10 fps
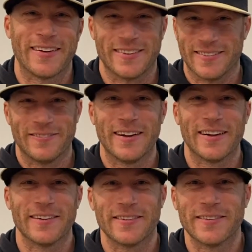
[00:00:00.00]
What
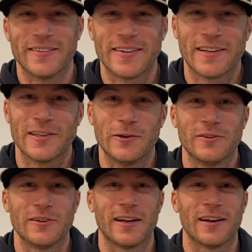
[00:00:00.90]
a little
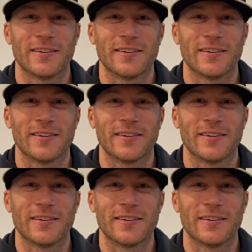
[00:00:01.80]
loser here,